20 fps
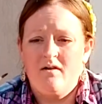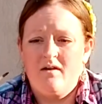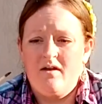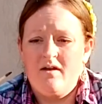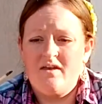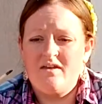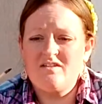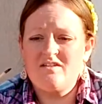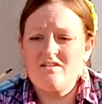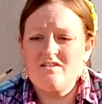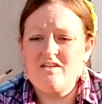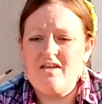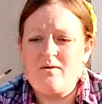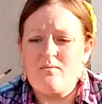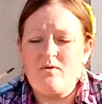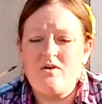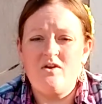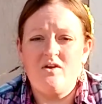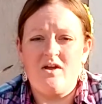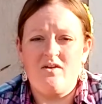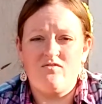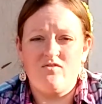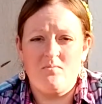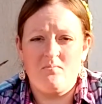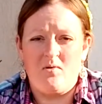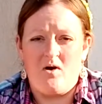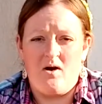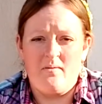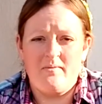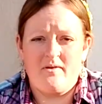This is like what you get for
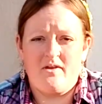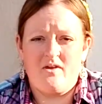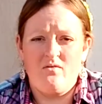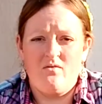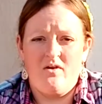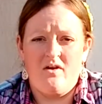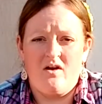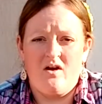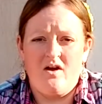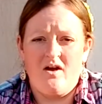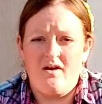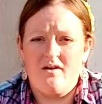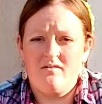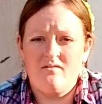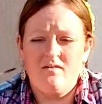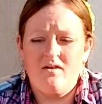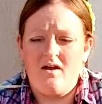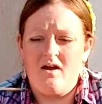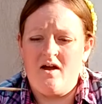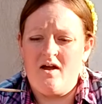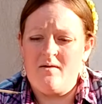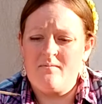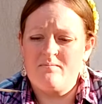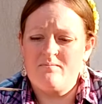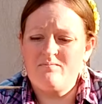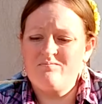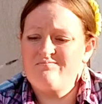barbecuing on.